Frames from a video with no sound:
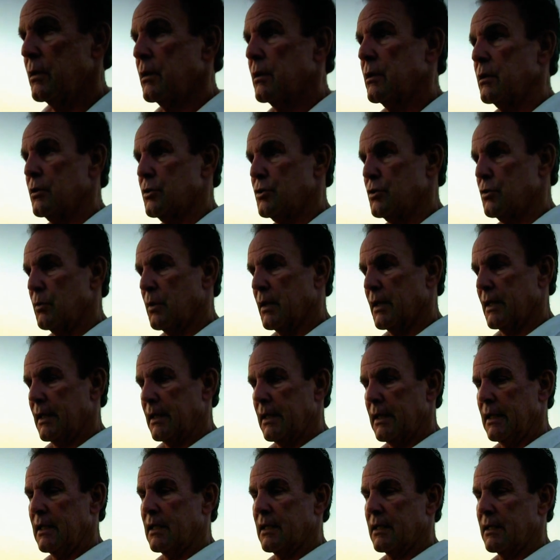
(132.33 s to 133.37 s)
Because you want to
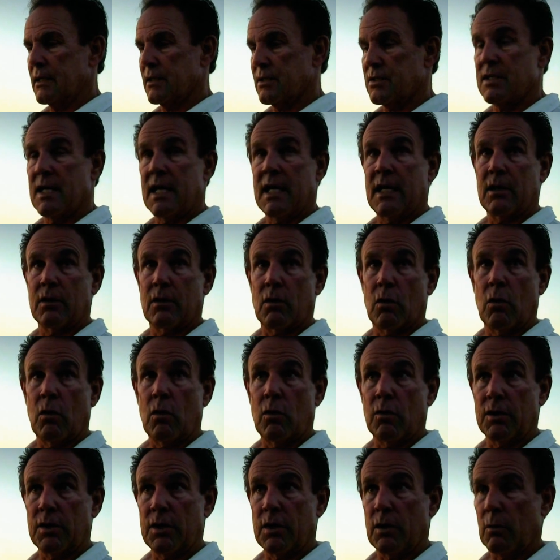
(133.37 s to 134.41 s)
get it to stay in the
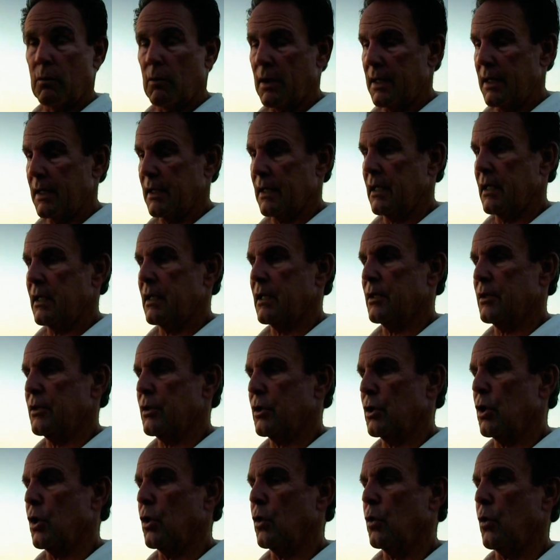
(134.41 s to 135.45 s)
hole, you don't want to get it
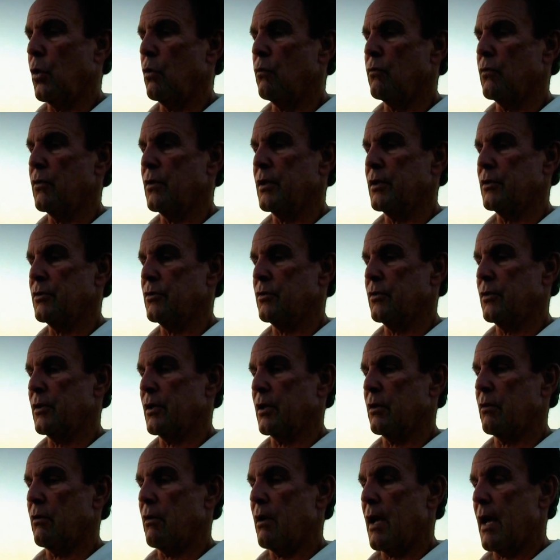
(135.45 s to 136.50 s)
to go over into the
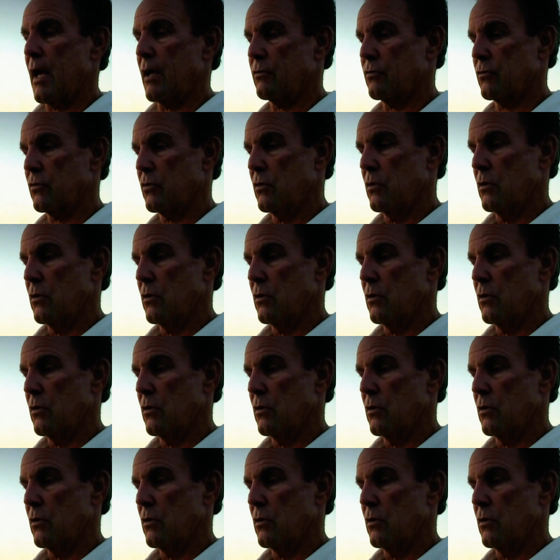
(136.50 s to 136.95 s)
grass.